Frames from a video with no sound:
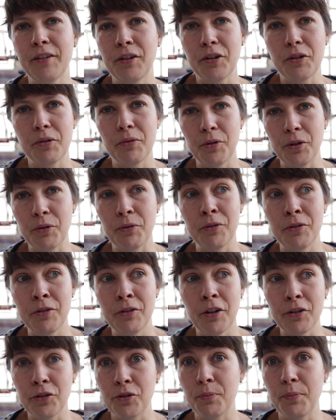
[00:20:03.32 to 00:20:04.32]
you know, you're
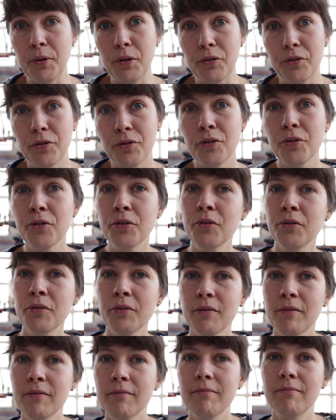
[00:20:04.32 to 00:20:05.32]
not supposed
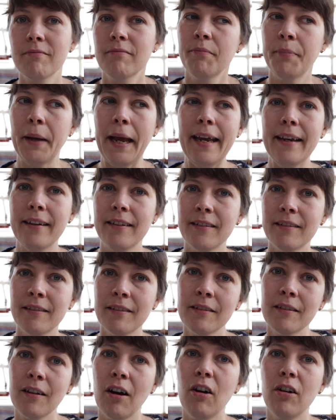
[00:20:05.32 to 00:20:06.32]
to
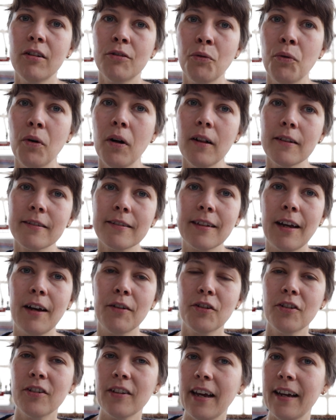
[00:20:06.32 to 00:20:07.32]
paint on walls
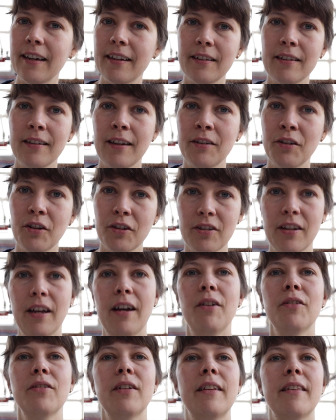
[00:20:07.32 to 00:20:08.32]
outside in your
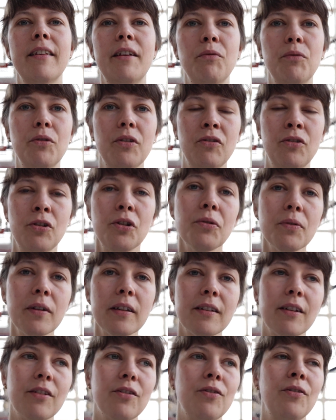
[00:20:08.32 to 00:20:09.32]
town, and they would do
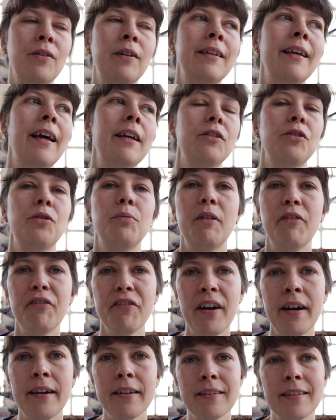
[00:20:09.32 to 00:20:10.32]
it, and so it had to be
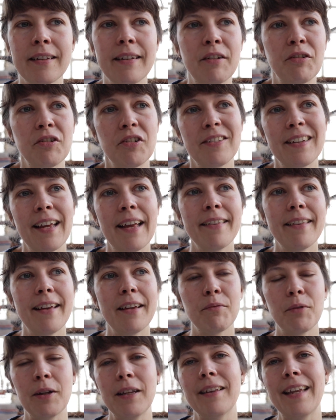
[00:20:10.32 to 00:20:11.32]
fast, and I understand
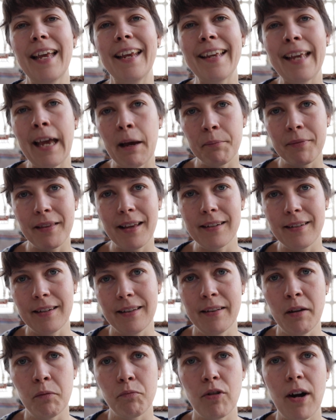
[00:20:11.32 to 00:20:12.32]
that, and they kept that
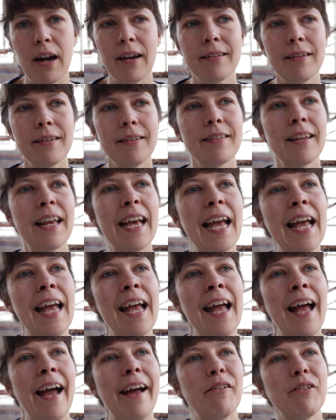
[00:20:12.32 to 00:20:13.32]
in their practice,
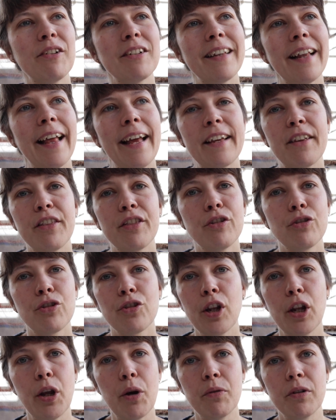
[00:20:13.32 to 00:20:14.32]
and it was like the
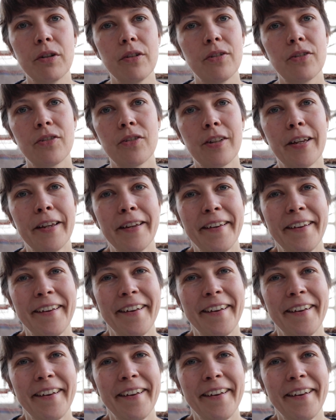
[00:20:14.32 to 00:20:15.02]
slowest.